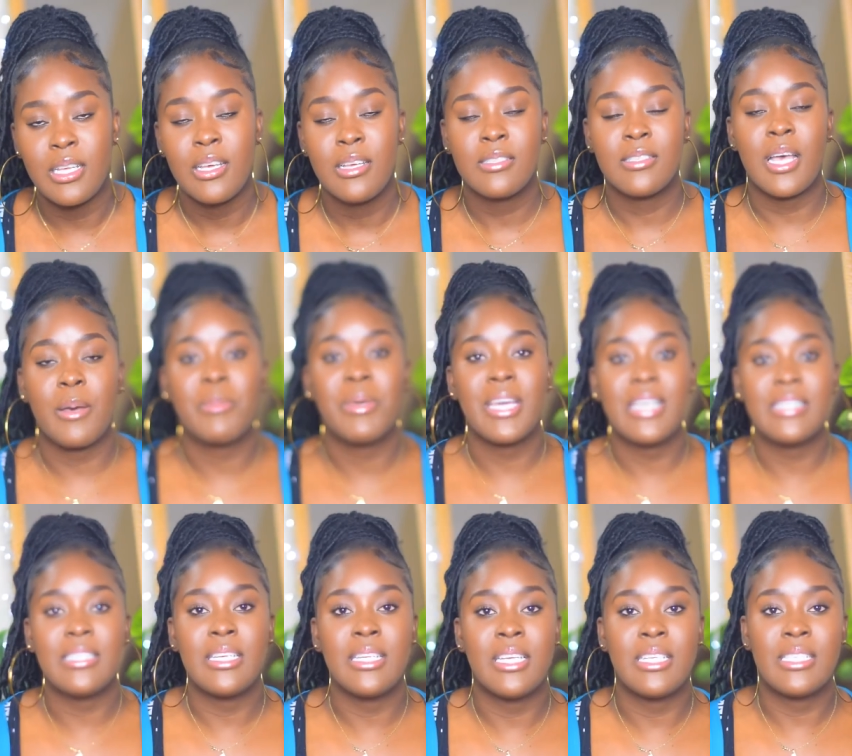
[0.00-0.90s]
so i'm
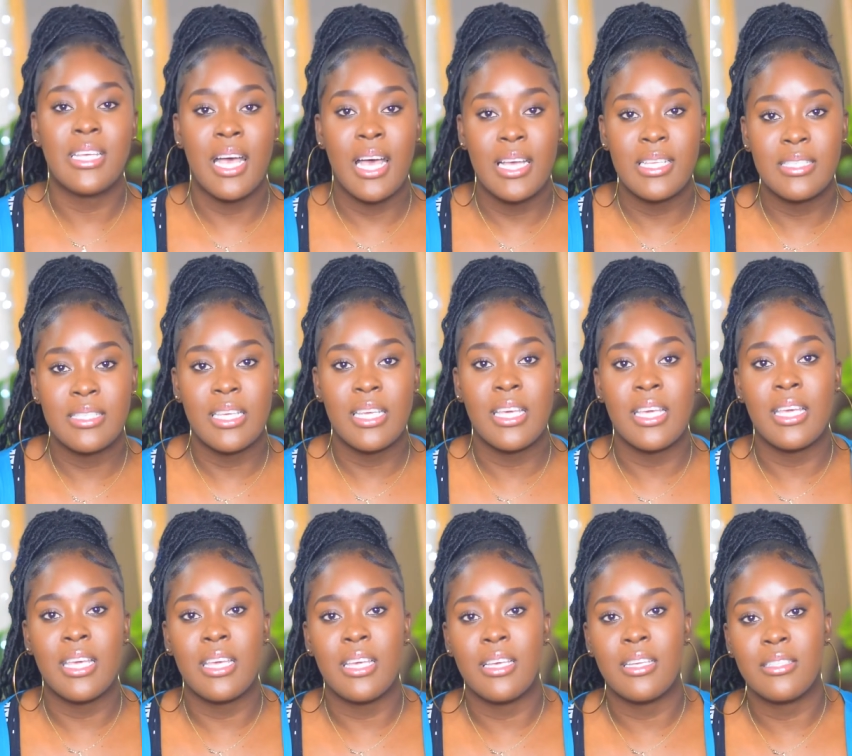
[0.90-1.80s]
guessing it has
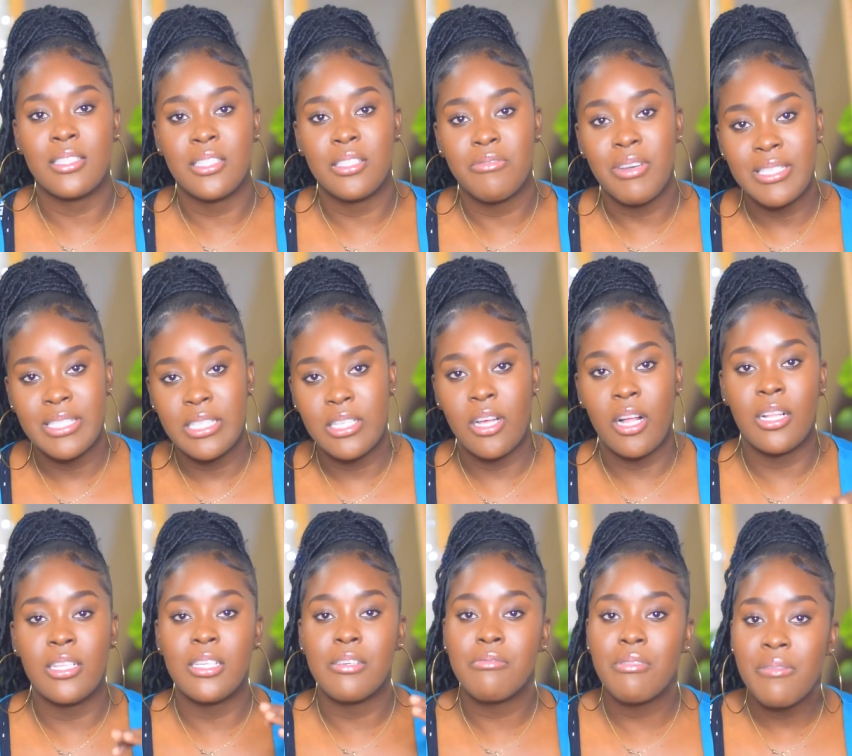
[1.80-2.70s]
a
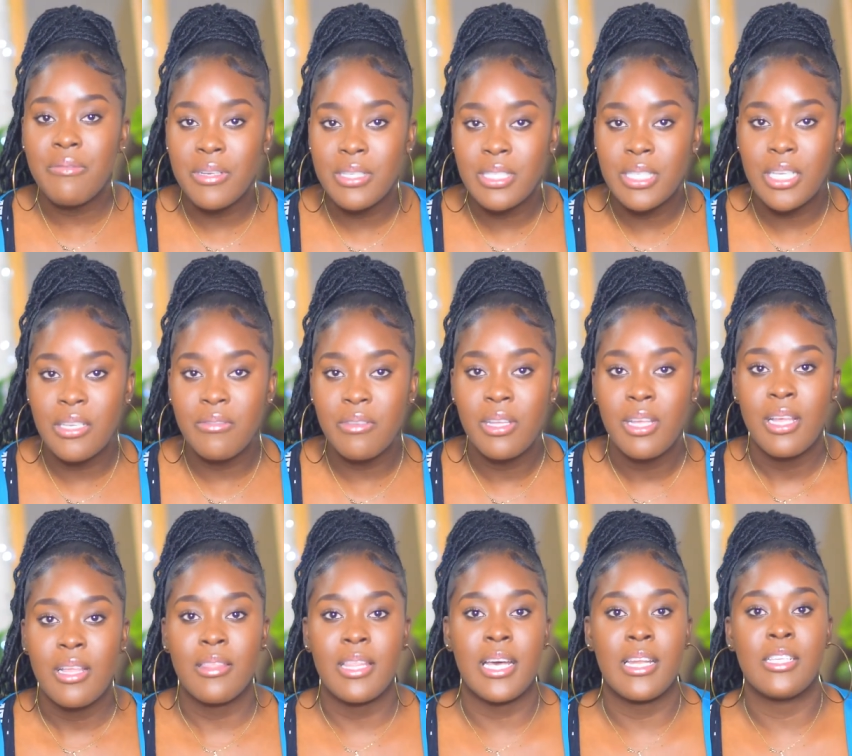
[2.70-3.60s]
retinol derivative
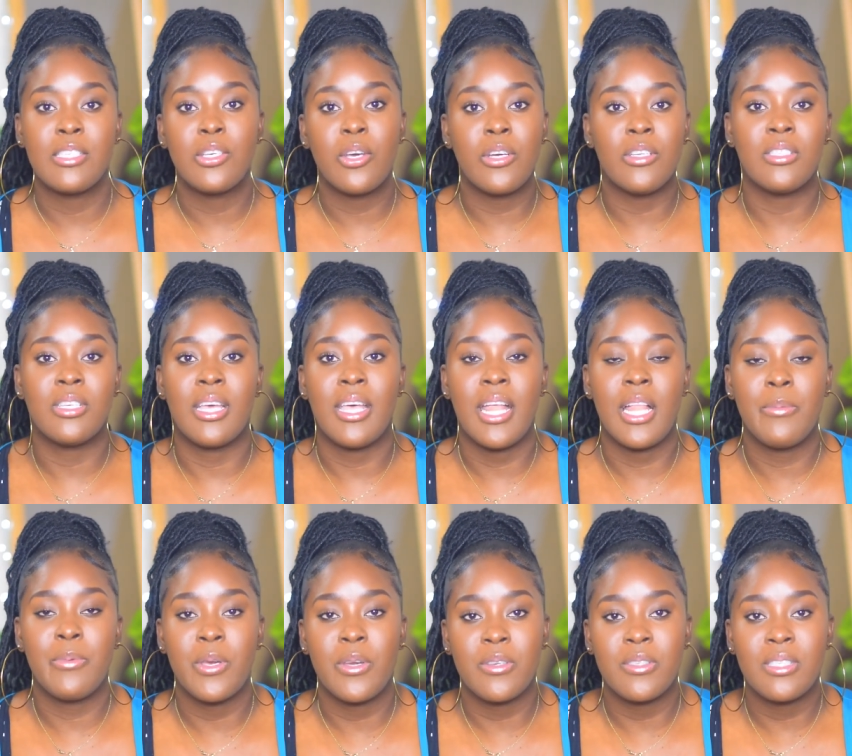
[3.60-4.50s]
that is going to
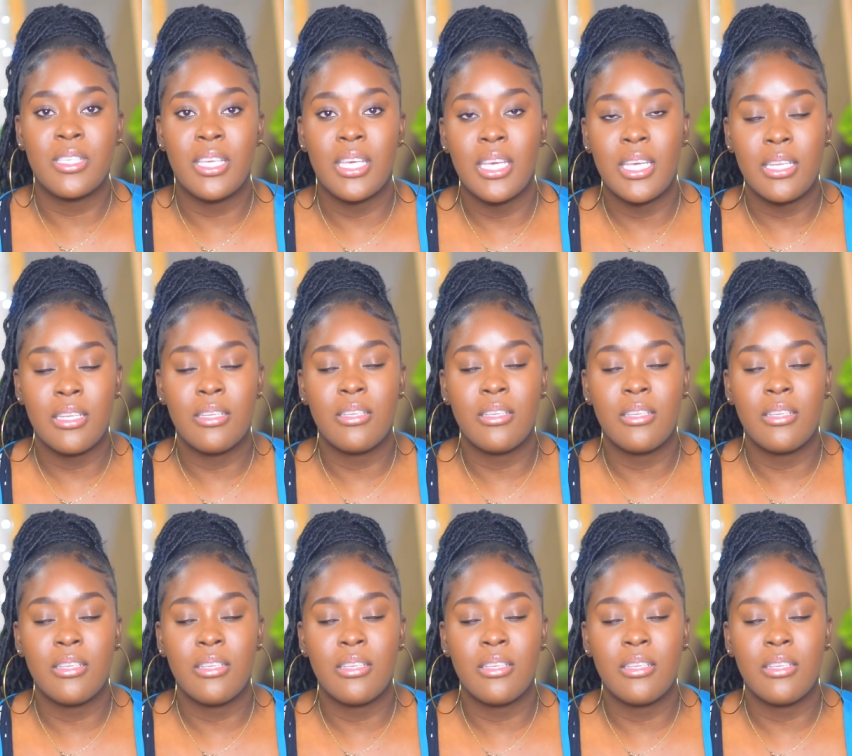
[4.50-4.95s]
help your skin